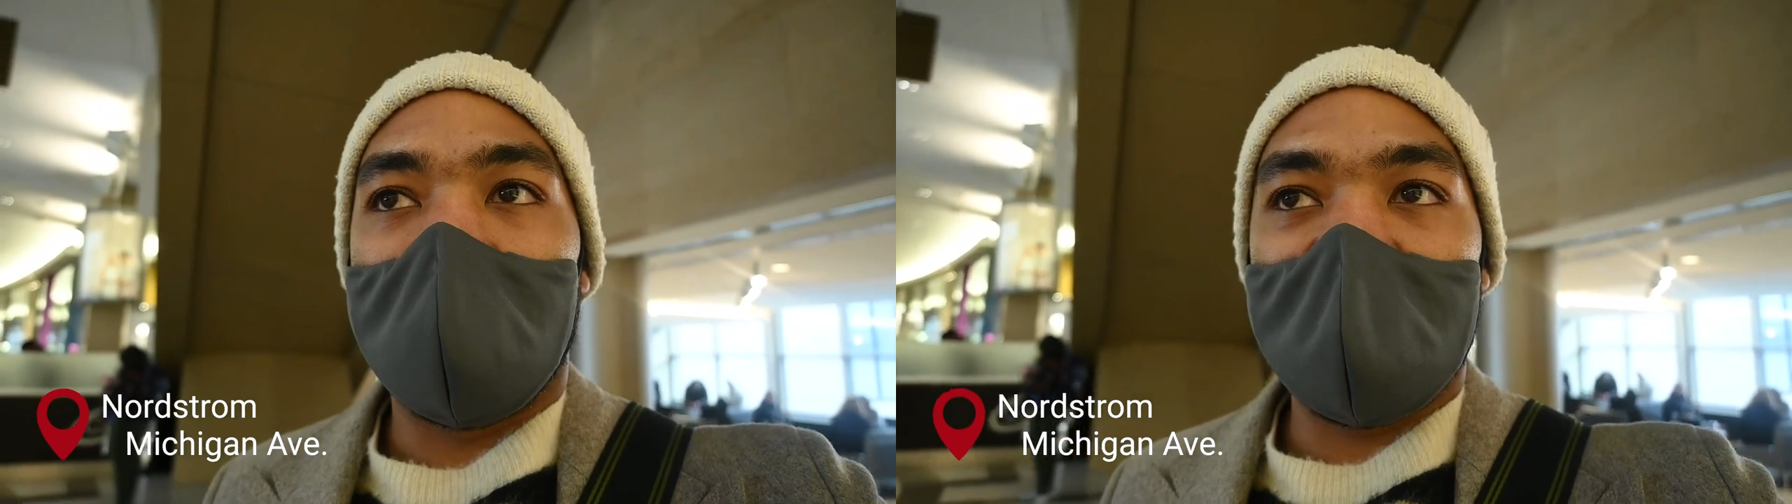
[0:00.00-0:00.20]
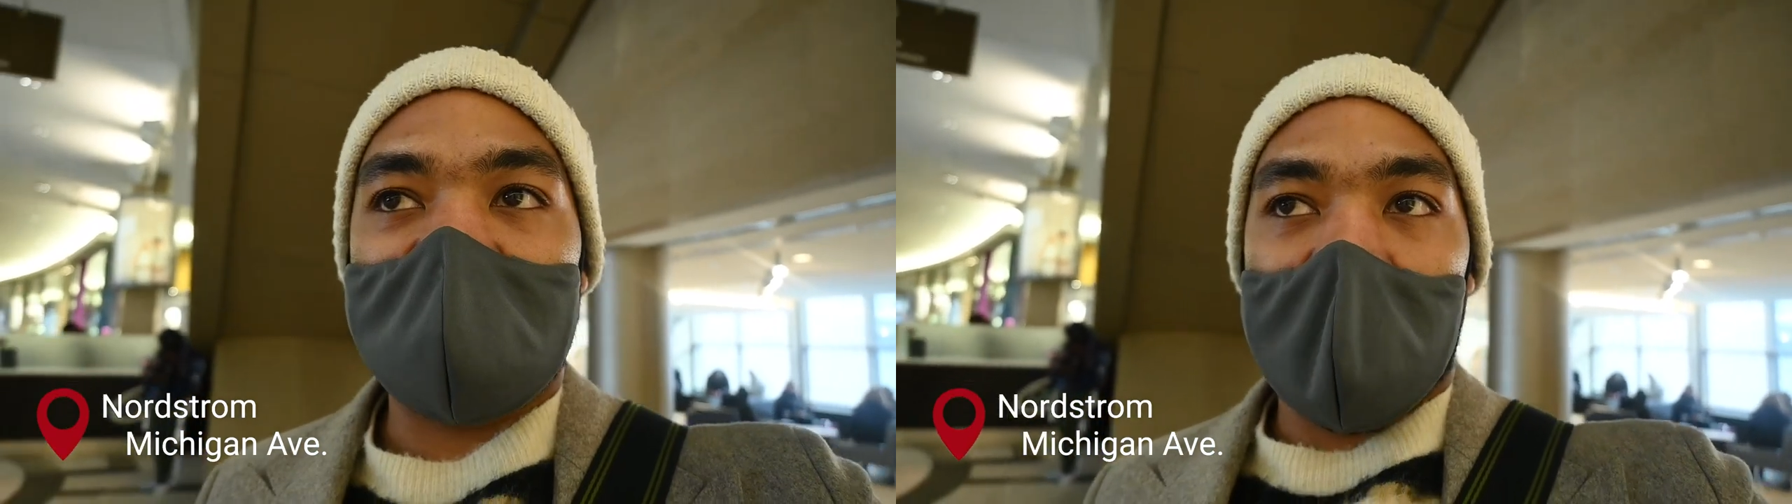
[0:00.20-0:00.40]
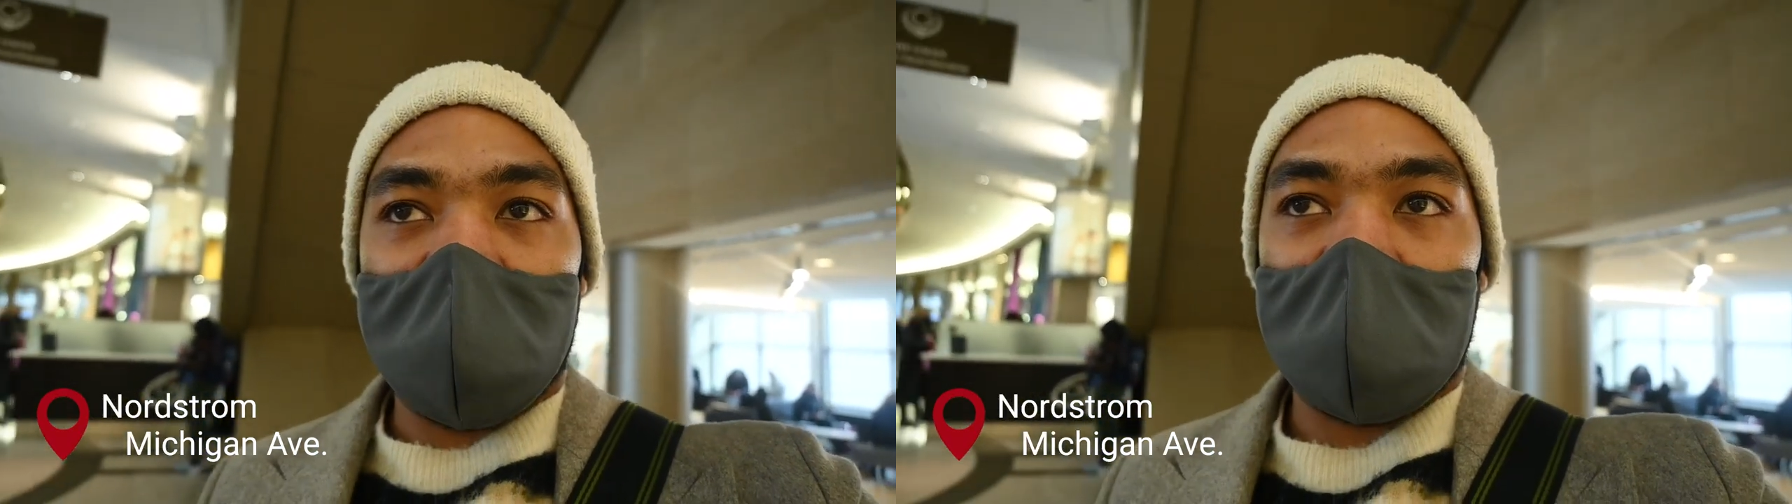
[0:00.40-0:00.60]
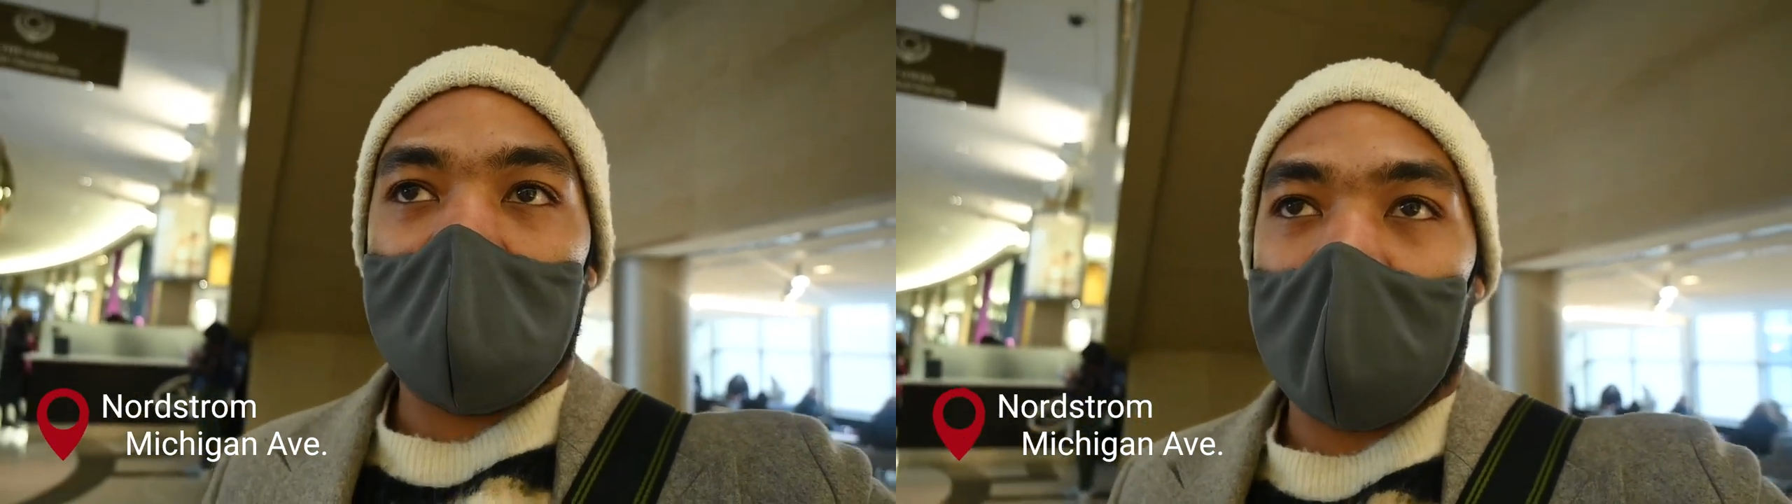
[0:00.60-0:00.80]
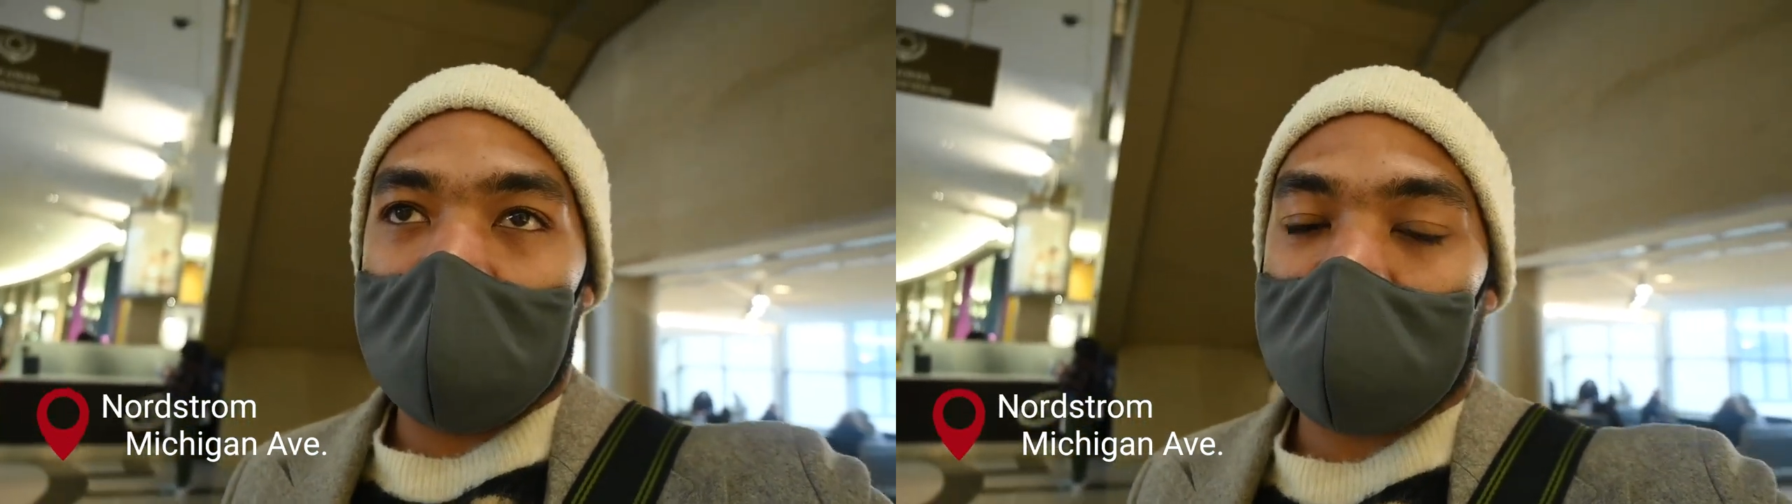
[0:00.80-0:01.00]
is having an
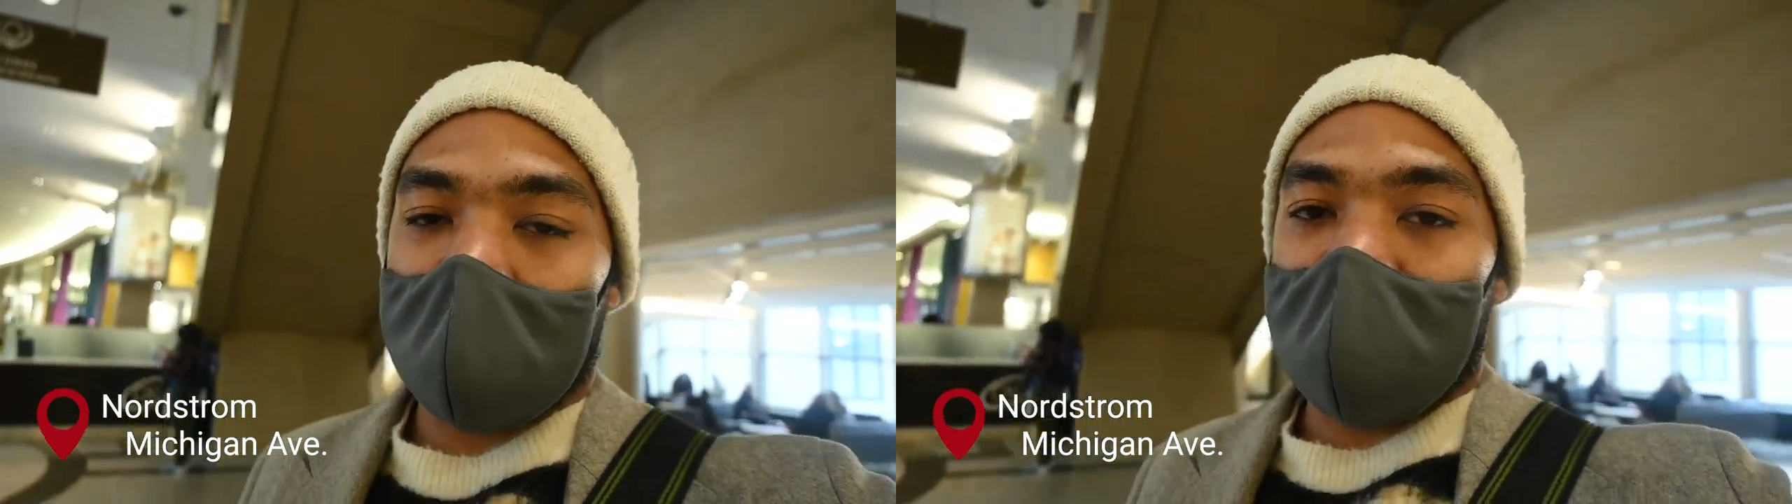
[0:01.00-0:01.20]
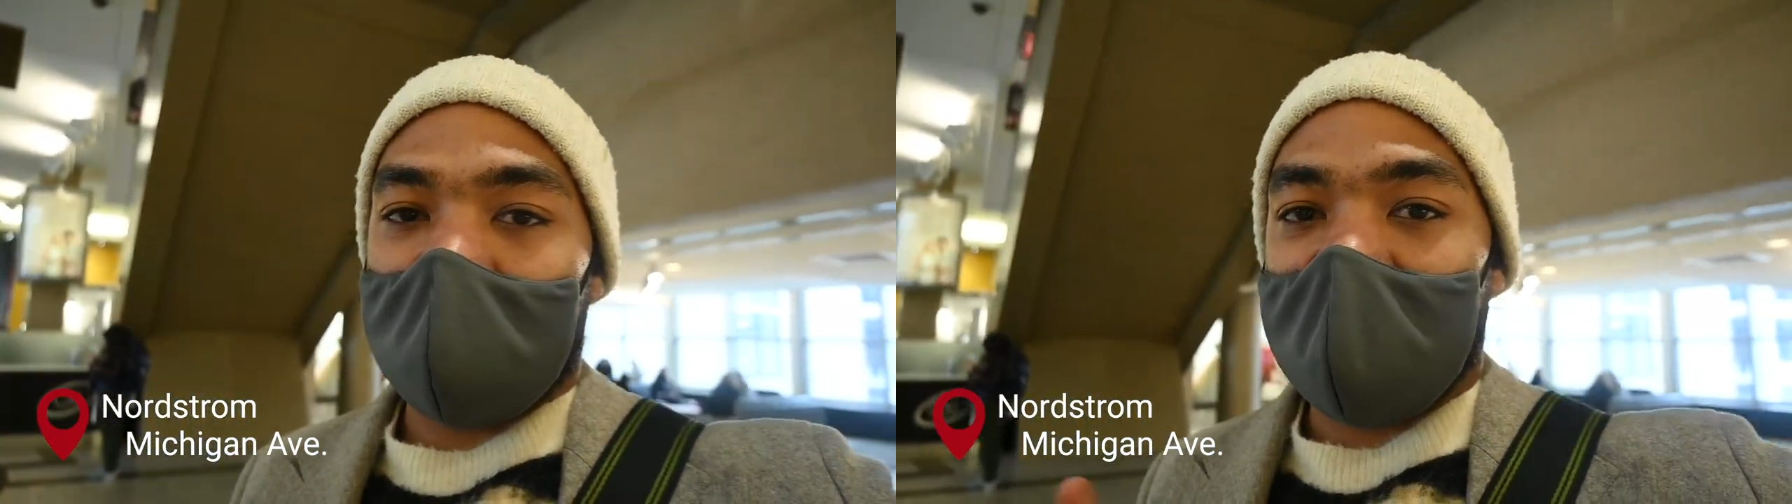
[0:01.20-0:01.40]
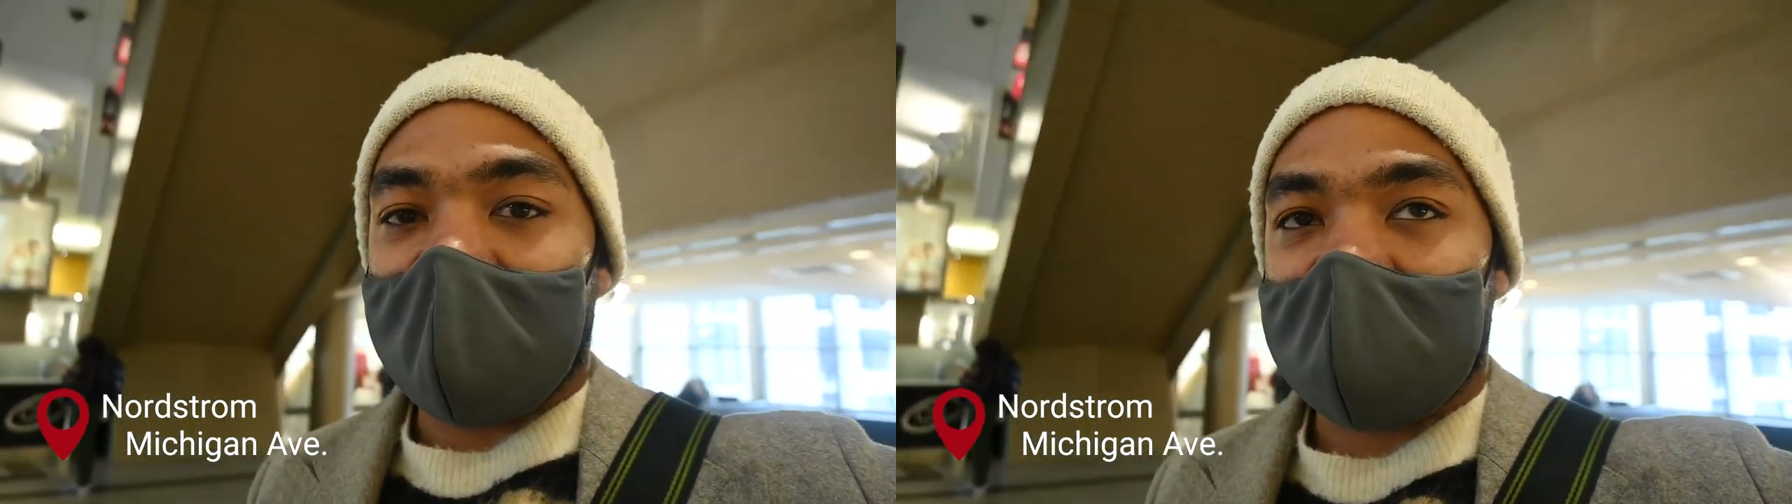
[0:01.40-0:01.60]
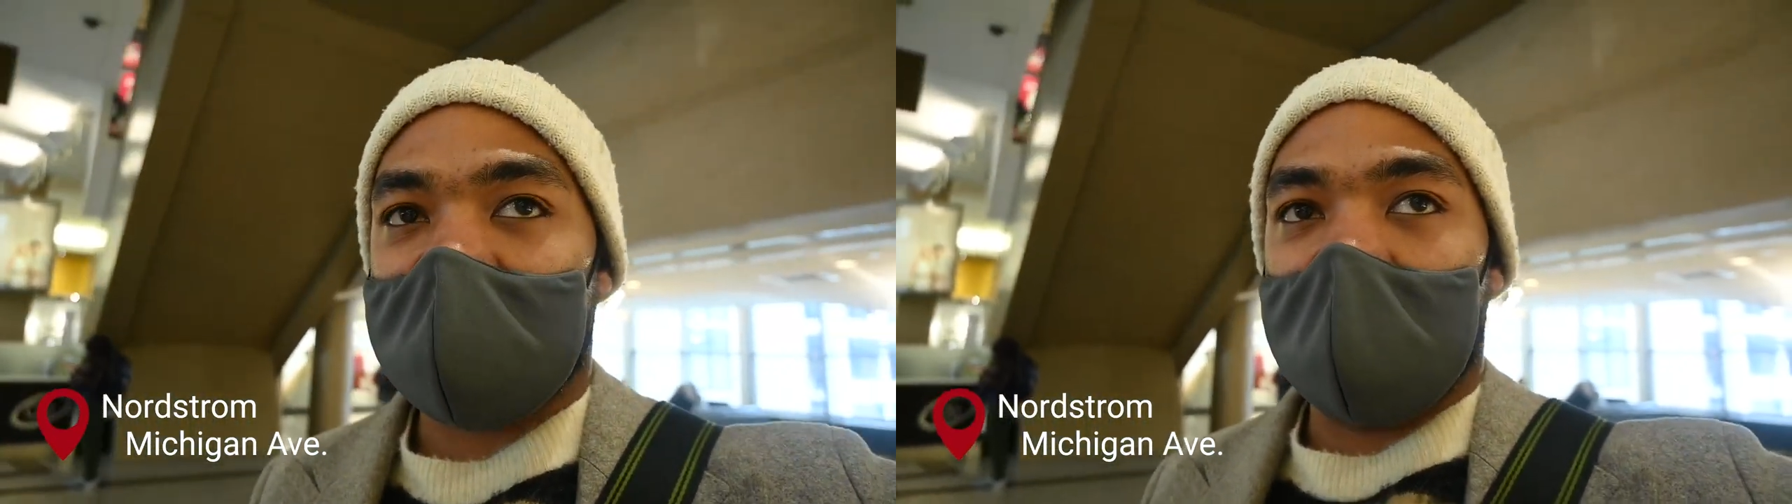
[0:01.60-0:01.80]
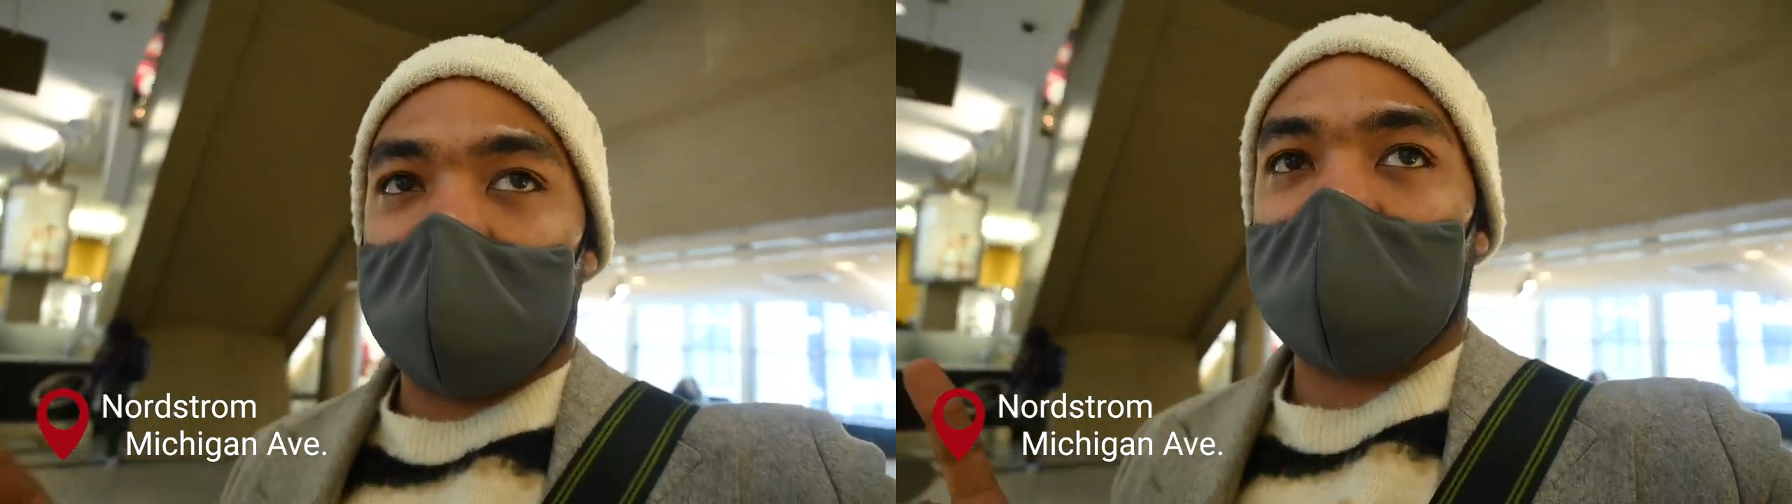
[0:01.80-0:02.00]
art show here, like I
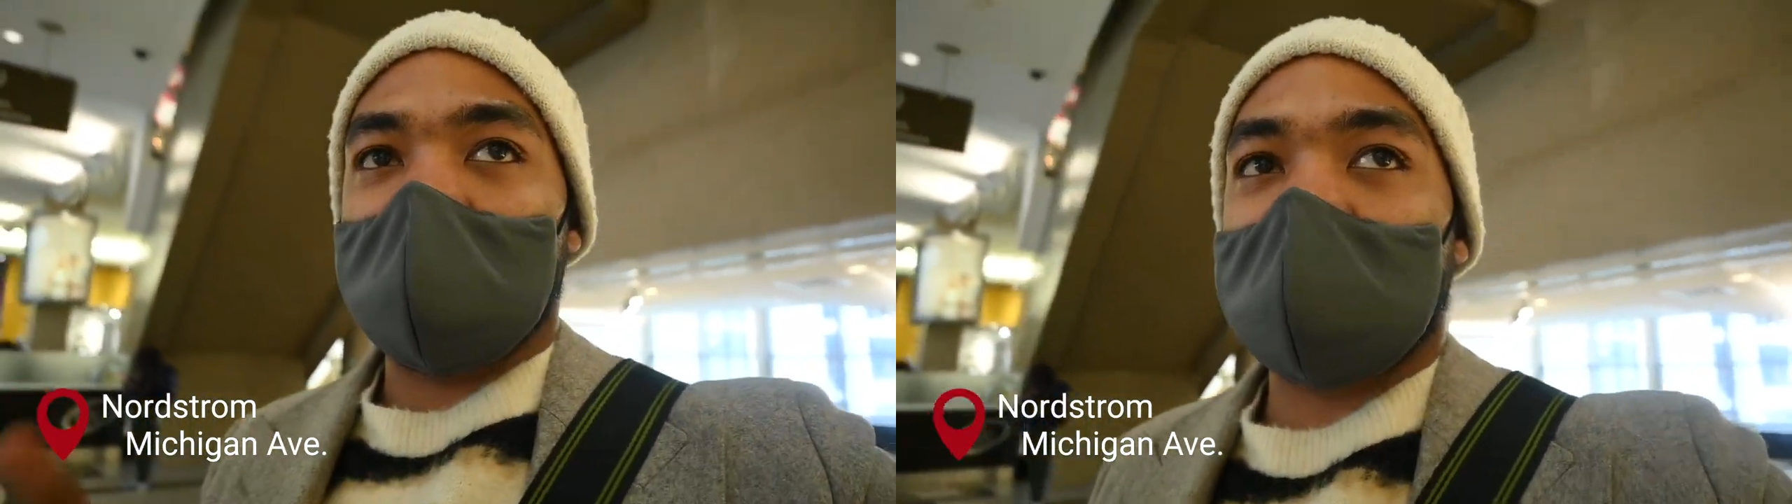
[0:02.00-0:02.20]
told you.